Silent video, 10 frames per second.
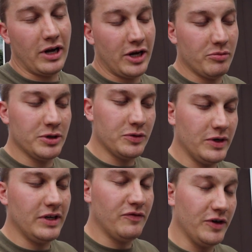right here
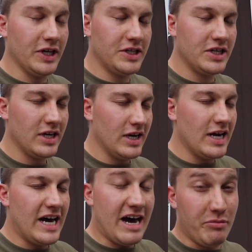between footage.
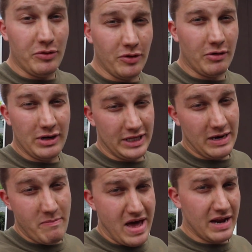I've been running around
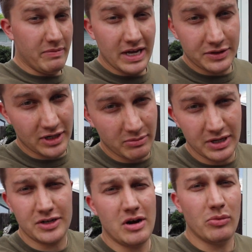like a madman trying to
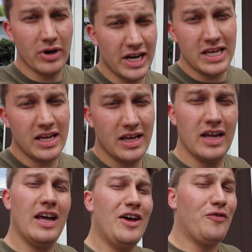make sure I'm ready
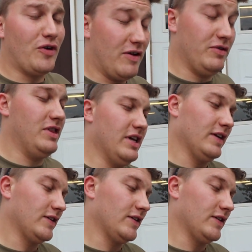for everything.